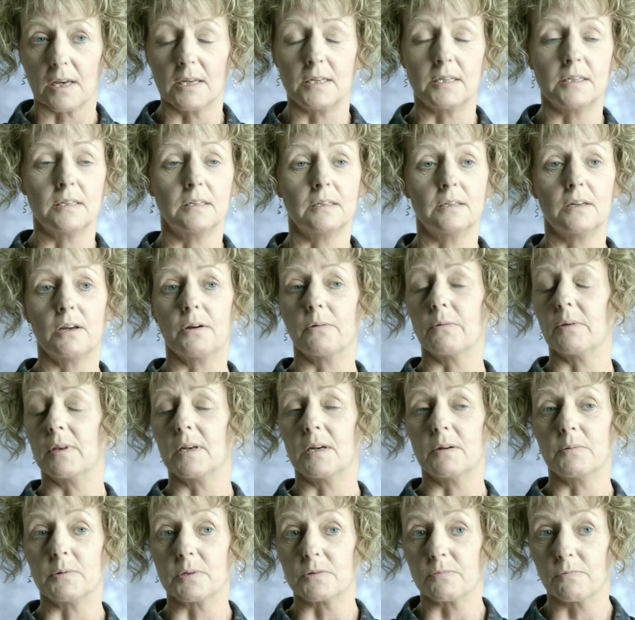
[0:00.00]
I didn't know
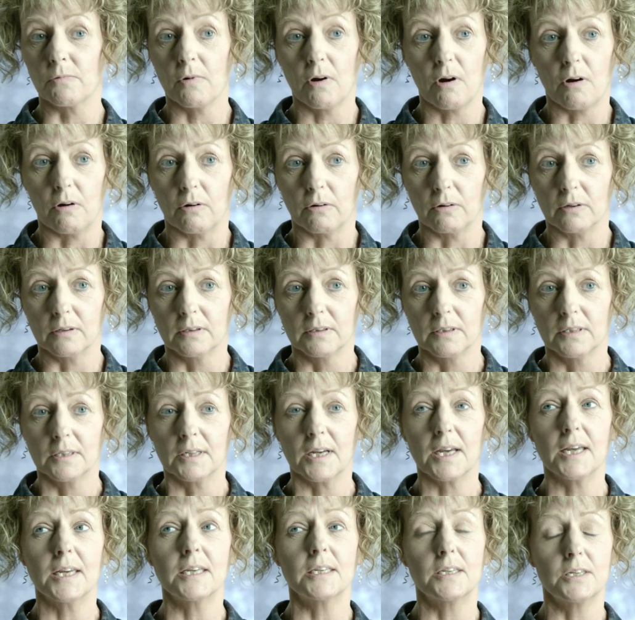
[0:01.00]
that it was wrong.
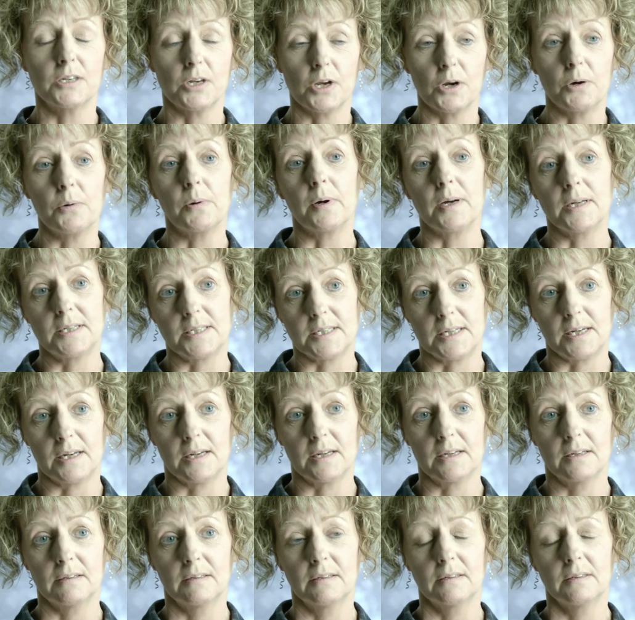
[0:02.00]
I had no
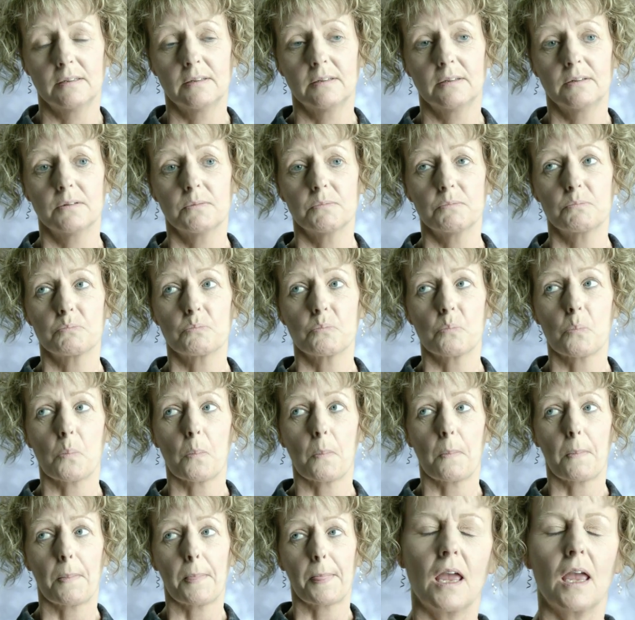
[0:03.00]
idea.
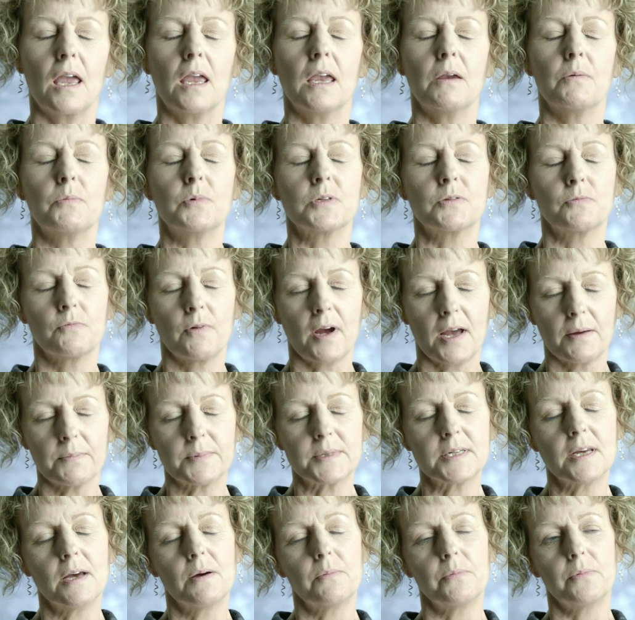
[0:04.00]
It was
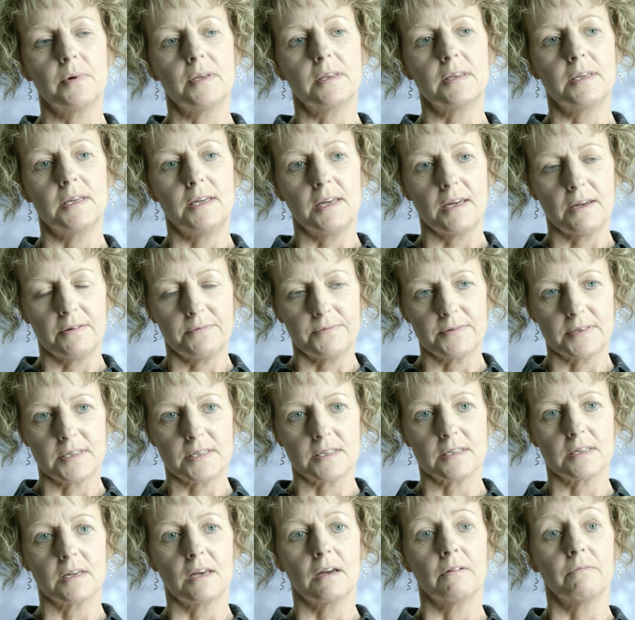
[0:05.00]
wrapped up with
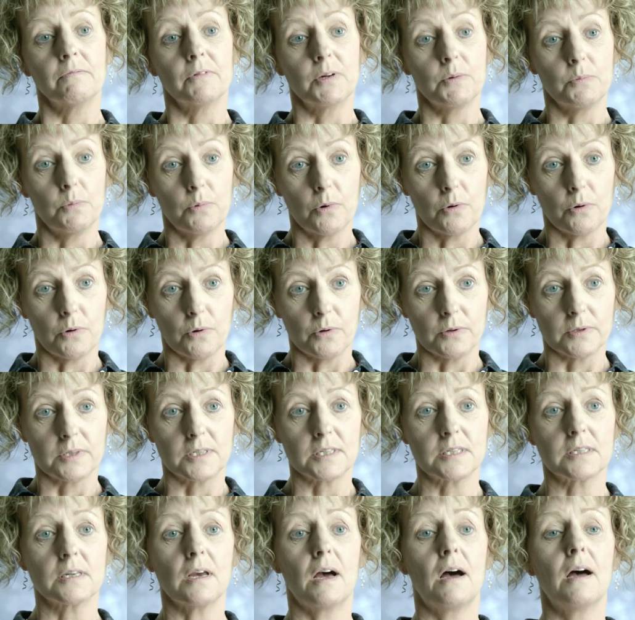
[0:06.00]
gifts and
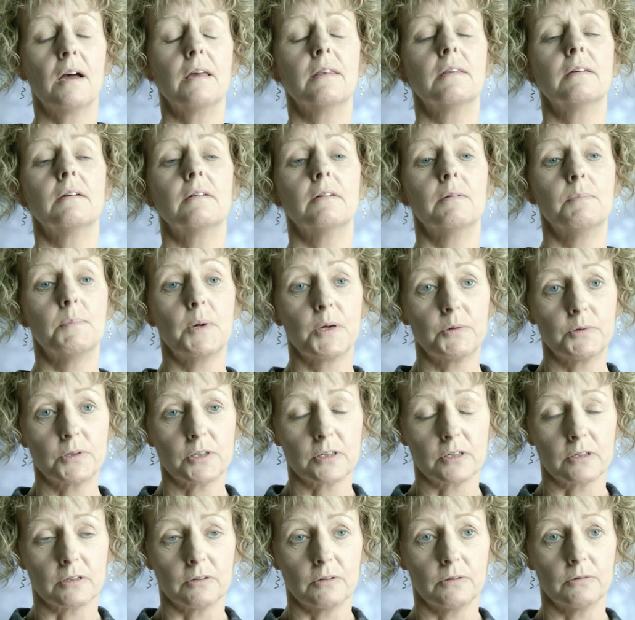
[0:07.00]
rewards, either
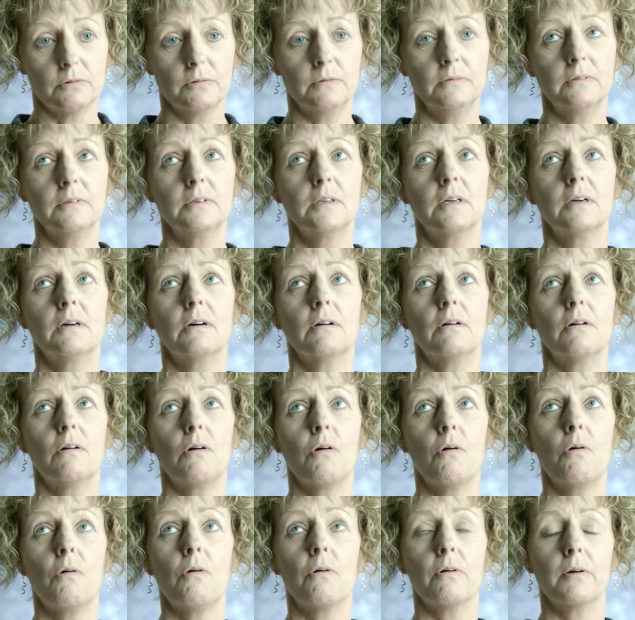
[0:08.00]
emotional
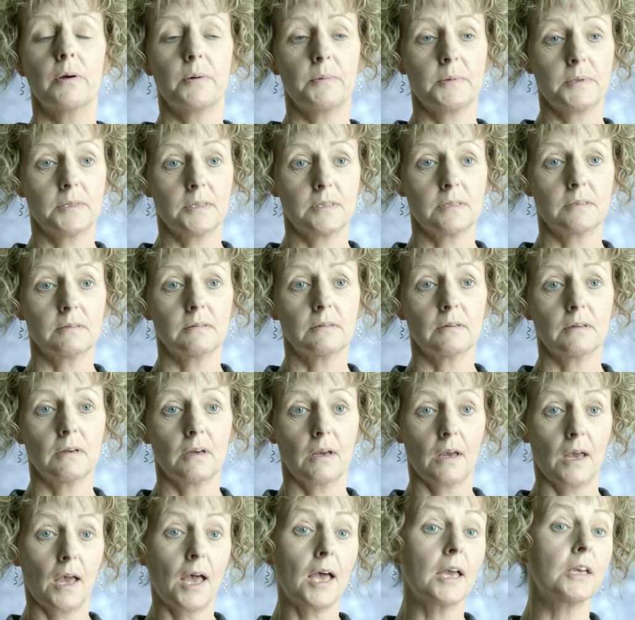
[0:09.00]
or it was
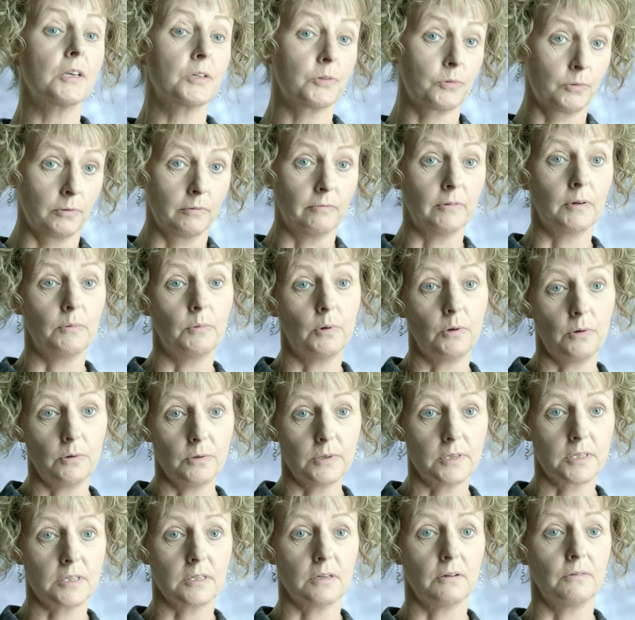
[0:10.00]
actual
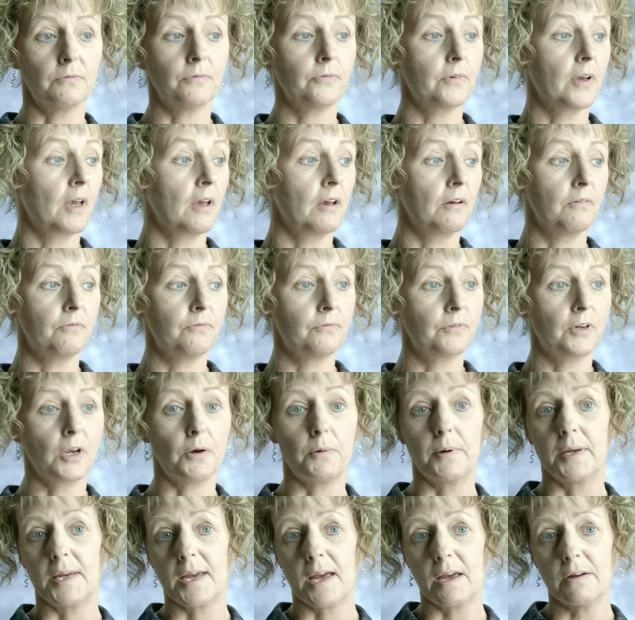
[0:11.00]
rewards of, of
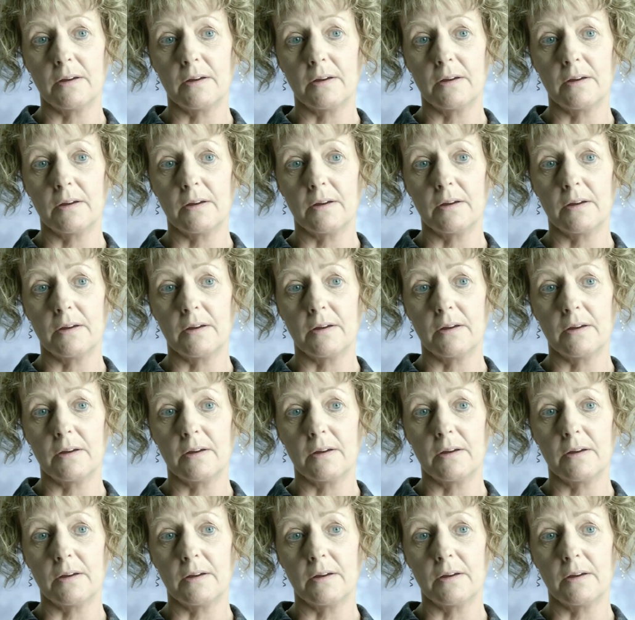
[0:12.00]
going